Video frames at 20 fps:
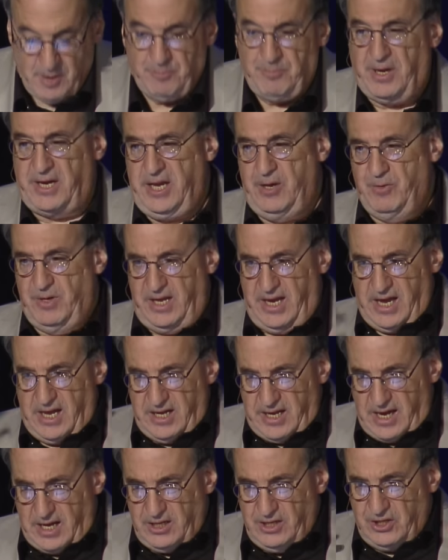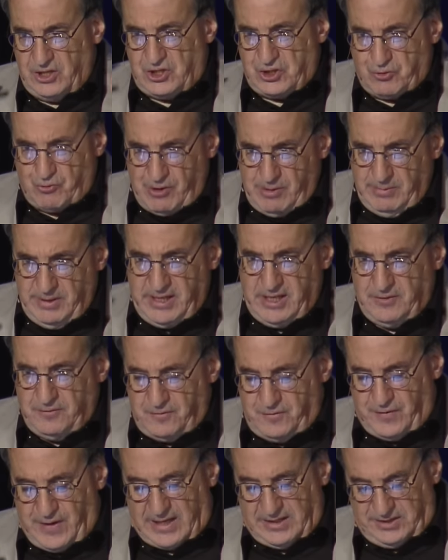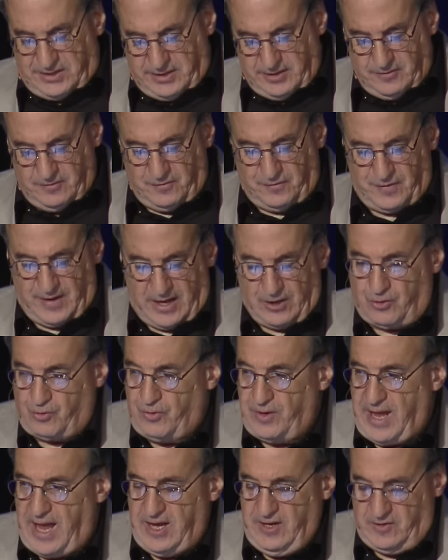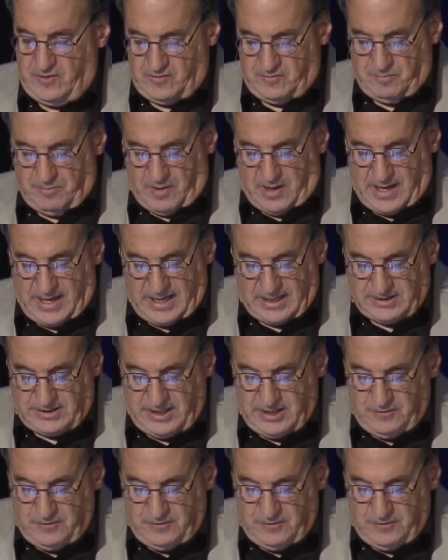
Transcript: But he had an extremely inventive and creative mind.